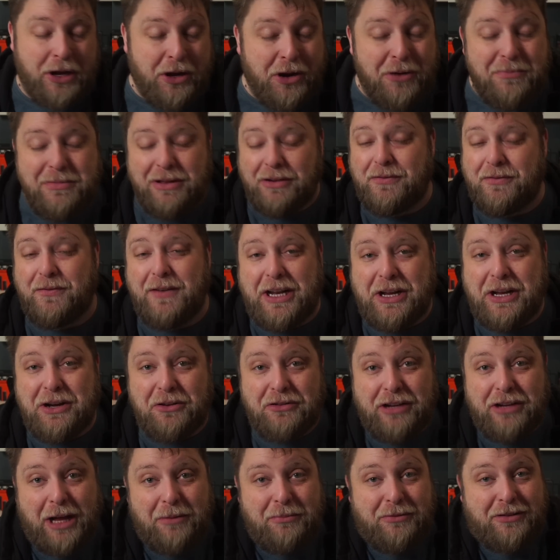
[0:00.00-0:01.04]
hope this
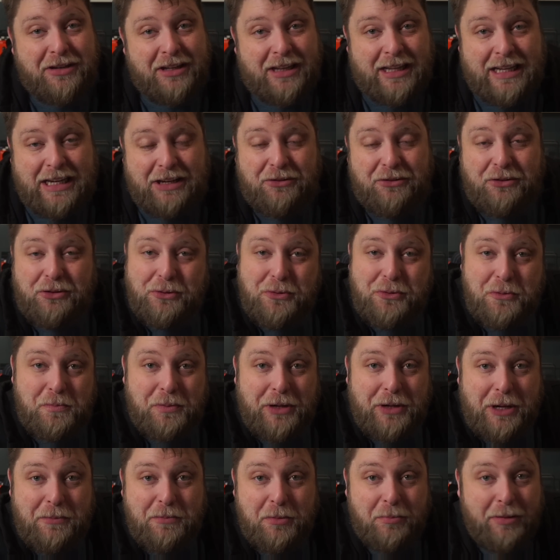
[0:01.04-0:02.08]
video's helped at least two
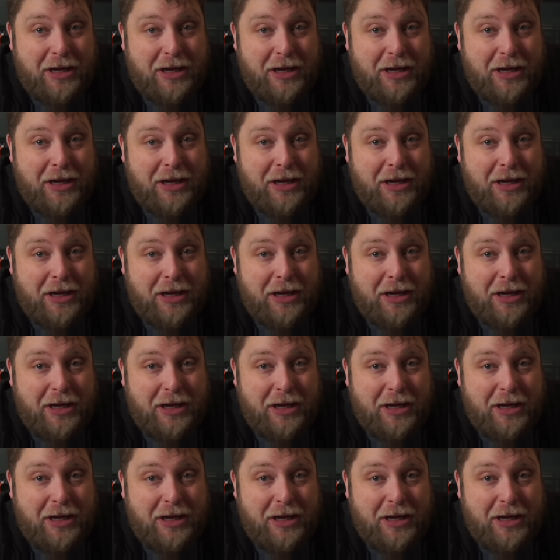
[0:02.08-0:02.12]
people,